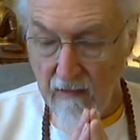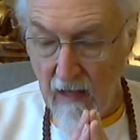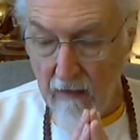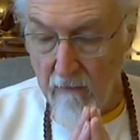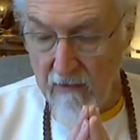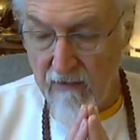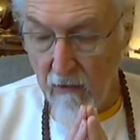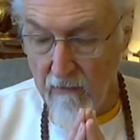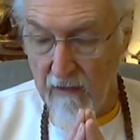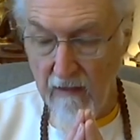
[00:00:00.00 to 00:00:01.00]
not
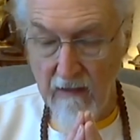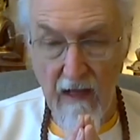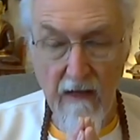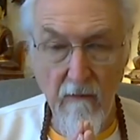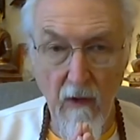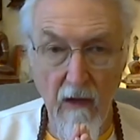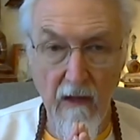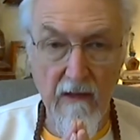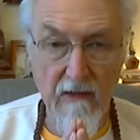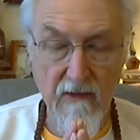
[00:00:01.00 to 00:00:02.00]
result in the 8
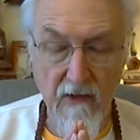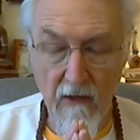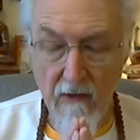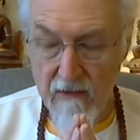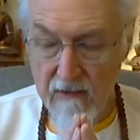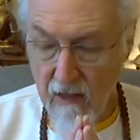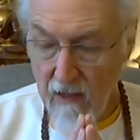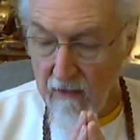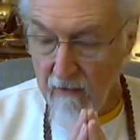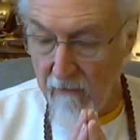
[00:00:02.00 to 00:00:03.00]
worldly concerns,
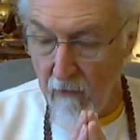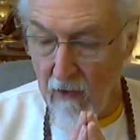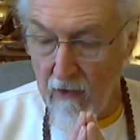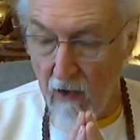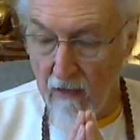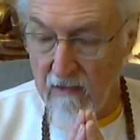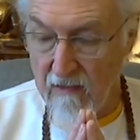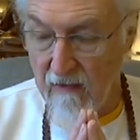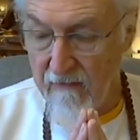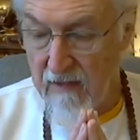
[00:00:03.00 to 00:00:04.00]
the 4
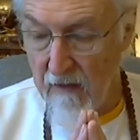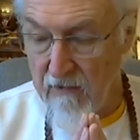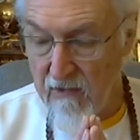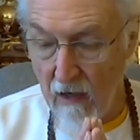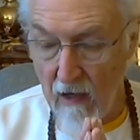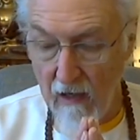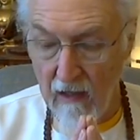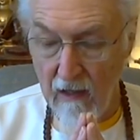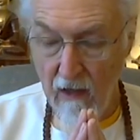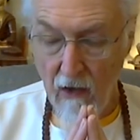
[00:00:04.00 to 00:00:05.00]
causes of
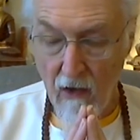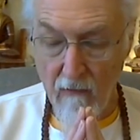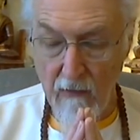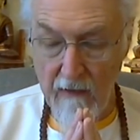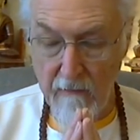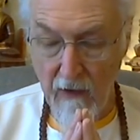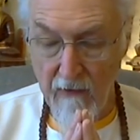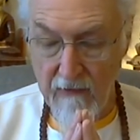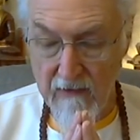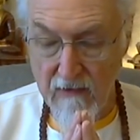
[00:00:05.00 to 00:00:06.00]
samsara, or
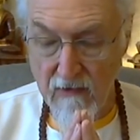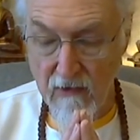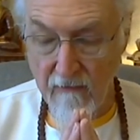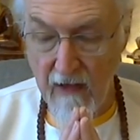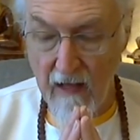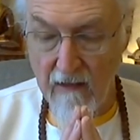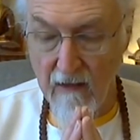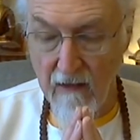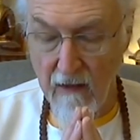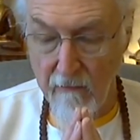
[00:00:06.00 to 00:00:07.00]
rebirth as a Shravaka
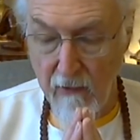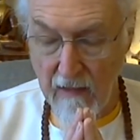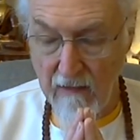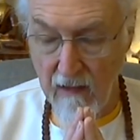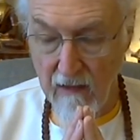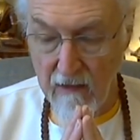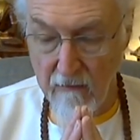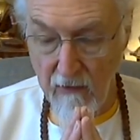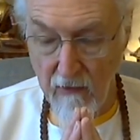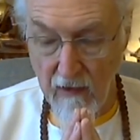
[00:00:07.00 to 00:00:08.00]
or
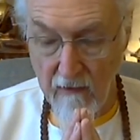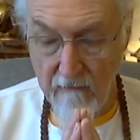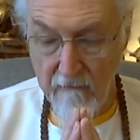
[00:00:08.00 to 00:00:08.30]
Pratyeka Buddha.